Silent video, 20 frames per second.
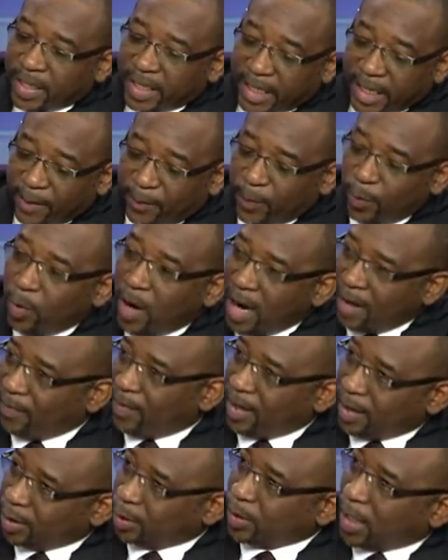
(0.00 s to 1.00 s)
Mm. If you have
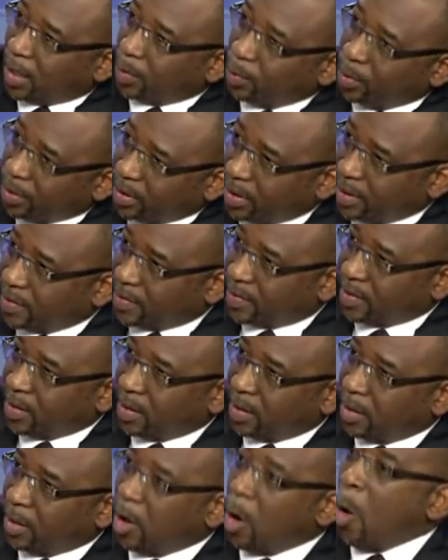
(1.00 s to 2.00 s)
contract workers
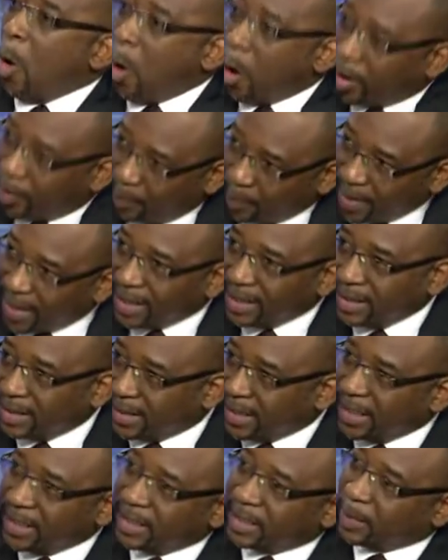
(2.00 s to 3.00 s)

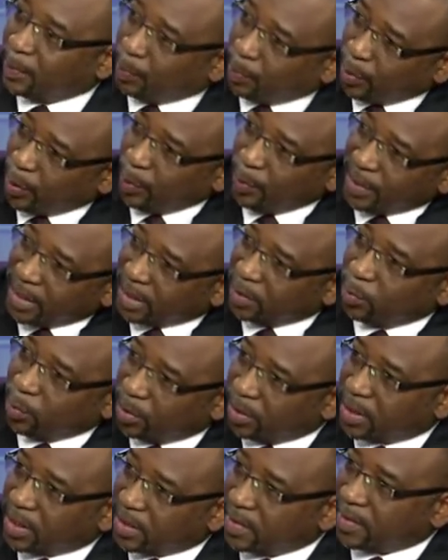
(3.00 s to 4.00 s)
augmenting the permanent
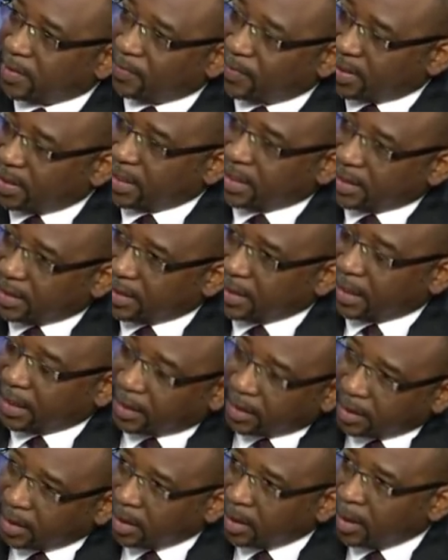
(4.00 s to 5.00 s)
workers of T&TEC,
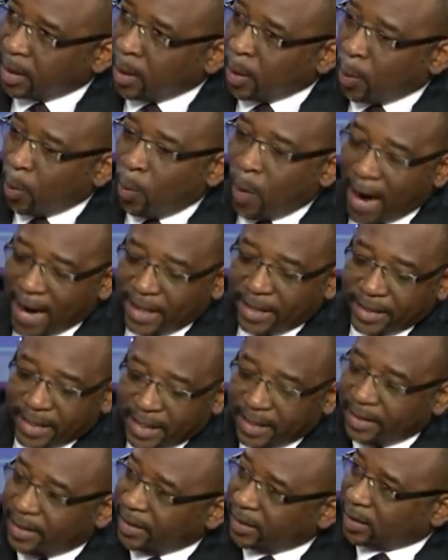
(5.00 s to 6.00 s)
why
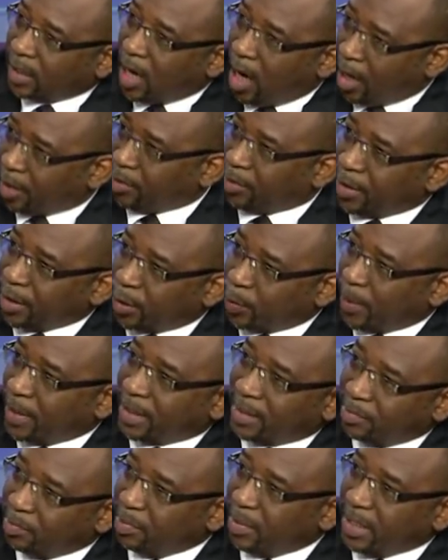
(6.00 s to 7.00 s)
then this
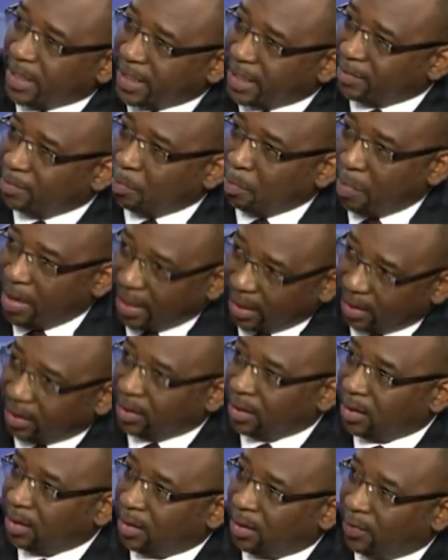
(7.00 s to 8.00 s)
120 million
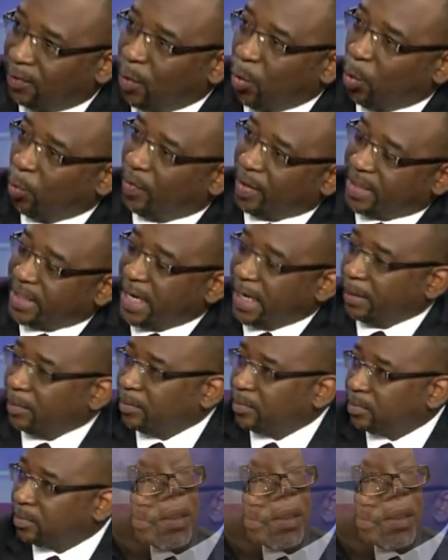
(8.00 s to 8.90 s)
bill for overtime?